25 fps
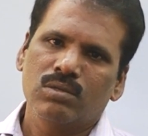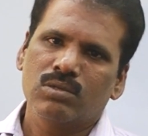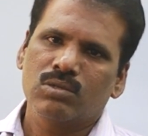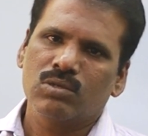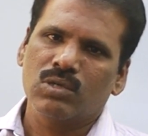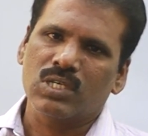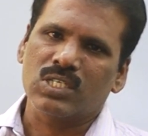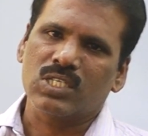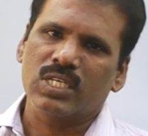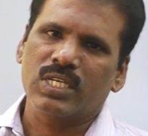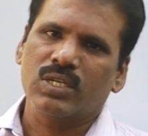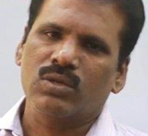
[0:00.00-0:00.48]
So
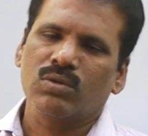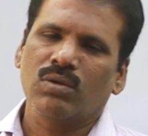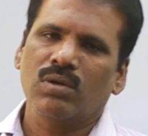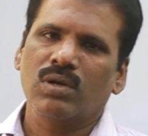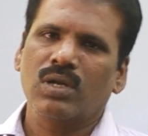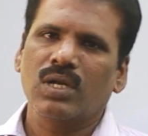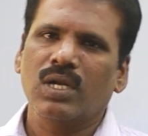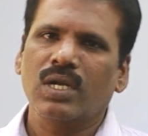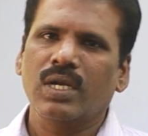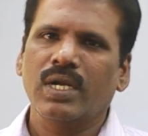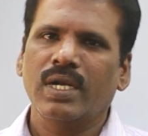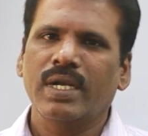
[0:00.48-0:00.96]
as I
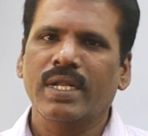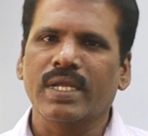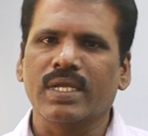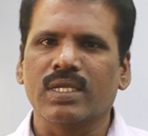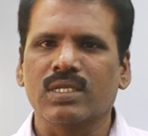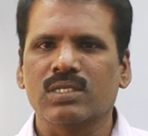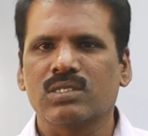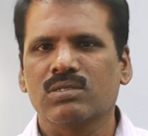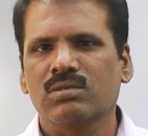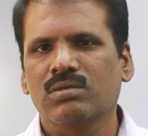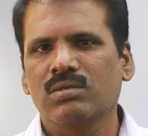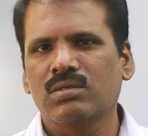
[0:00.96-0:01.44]
told
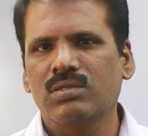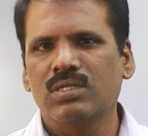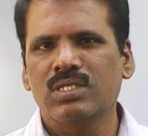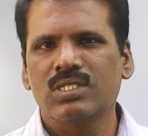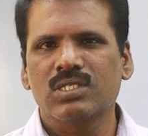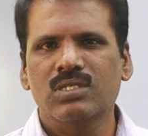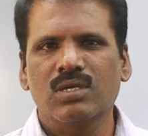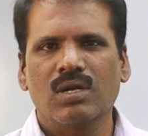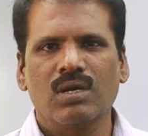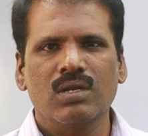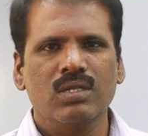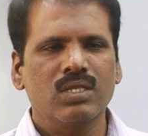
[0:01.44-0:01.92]
already, so
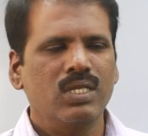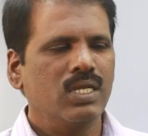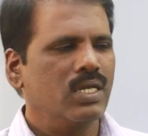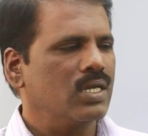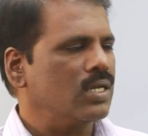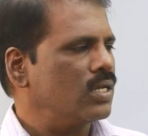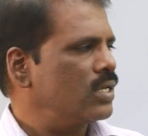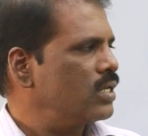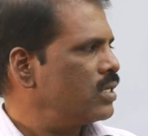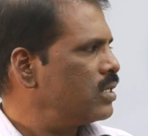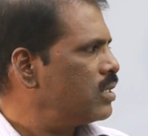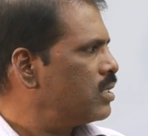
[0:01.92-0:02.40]
these are all
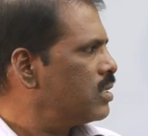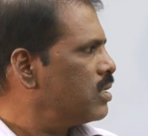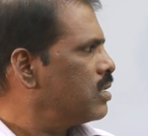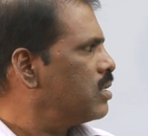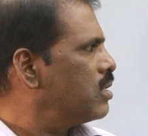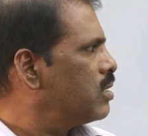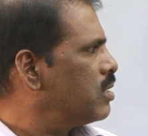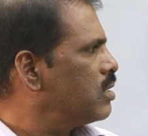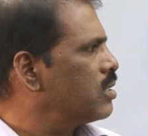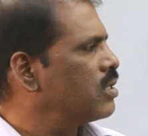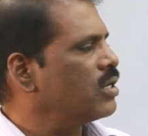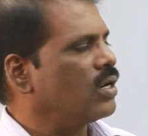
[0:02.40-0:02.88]
the
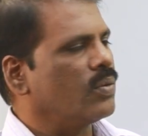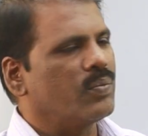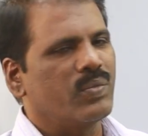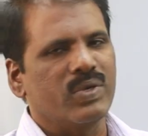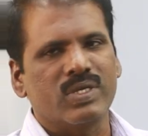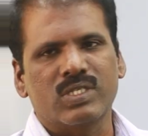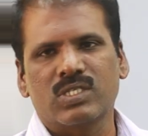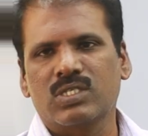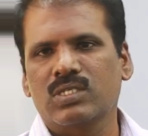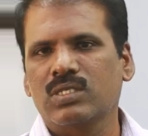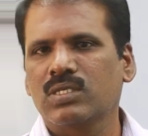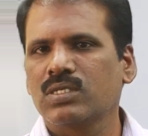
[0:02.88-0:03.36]

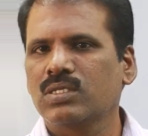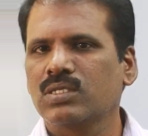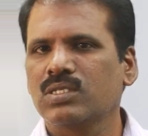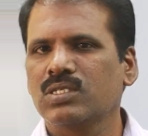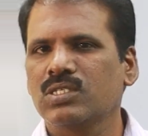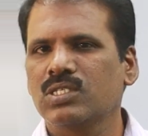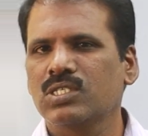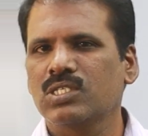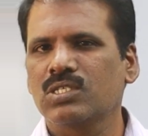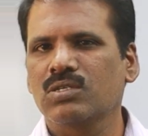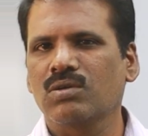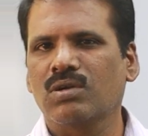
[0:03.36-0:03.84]
topics.
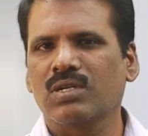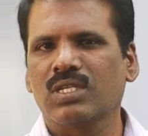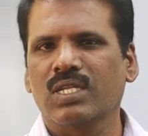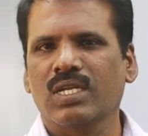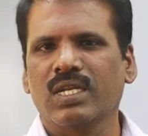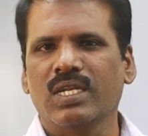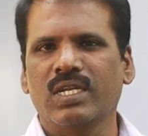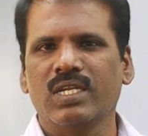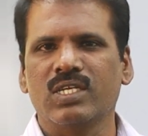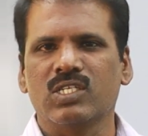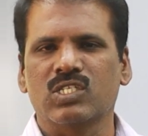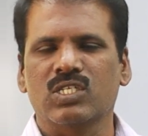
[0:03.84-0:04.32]
This is not the
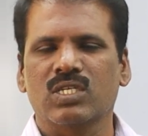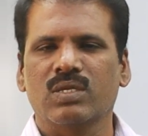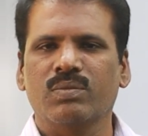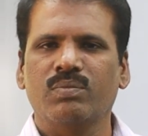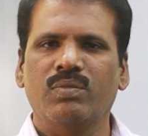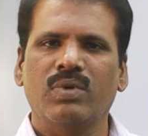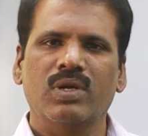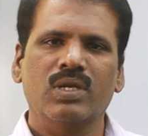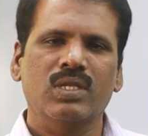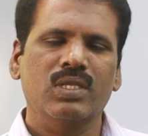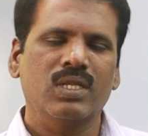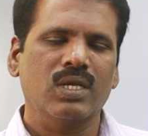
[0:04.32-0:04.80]
list,
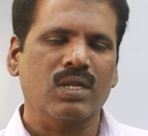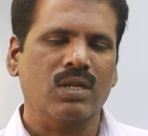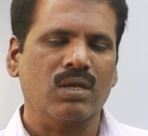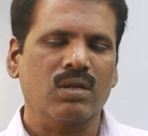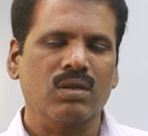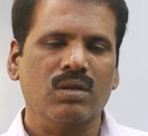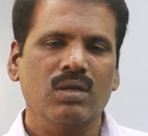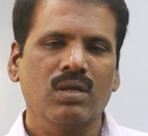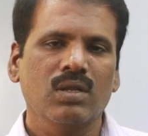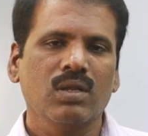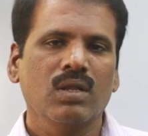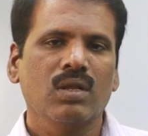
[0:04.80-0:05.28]
but there are
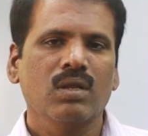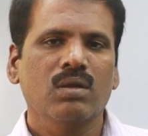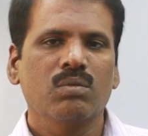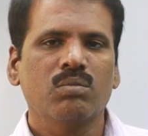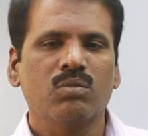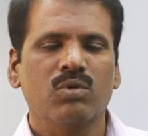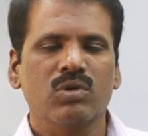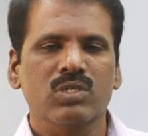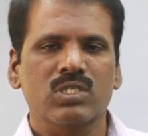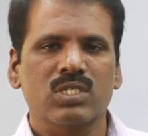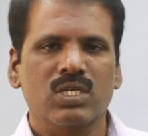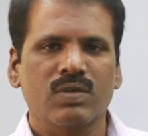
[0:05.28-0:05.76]

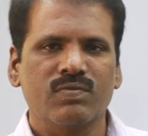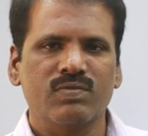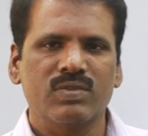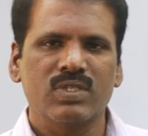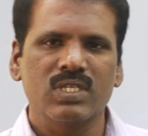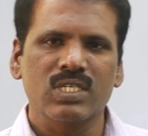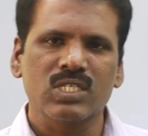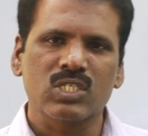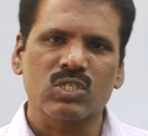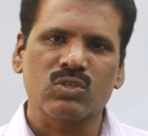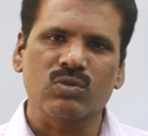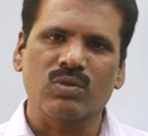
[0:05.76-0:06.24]
most of
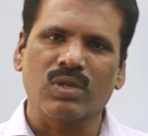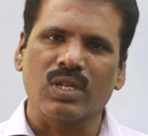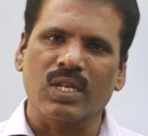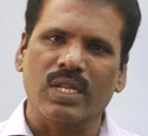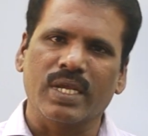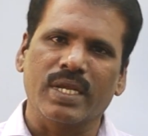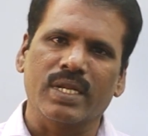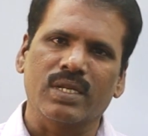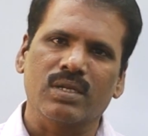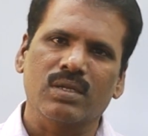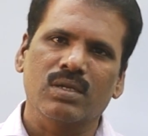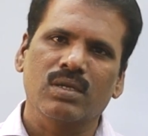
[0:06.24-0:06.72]
things to
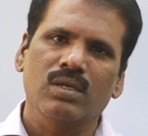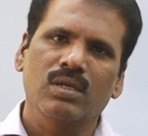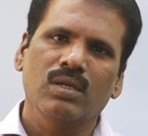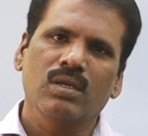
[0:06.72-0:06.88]
learn.